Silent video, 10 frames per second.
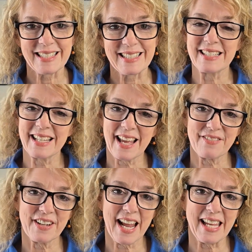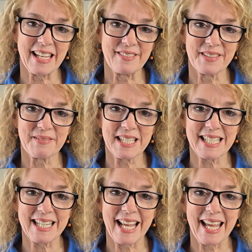Thanks again for hanging with me
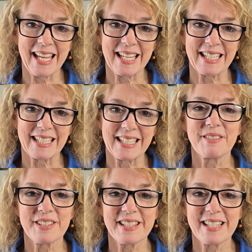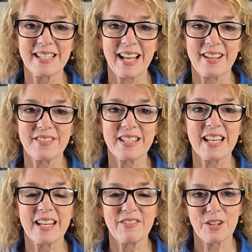today. I'm Kristen Delves,
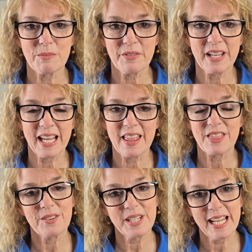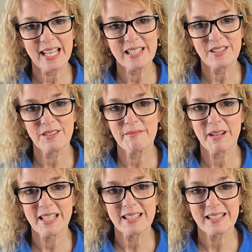and if you're moving in 3 days, 3
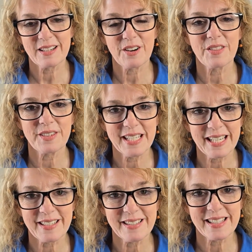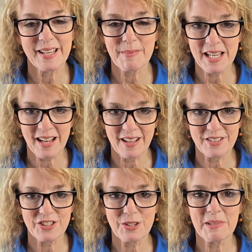months, or 3 years, give me a call,
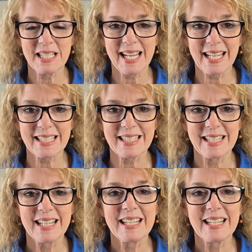shoot me a text,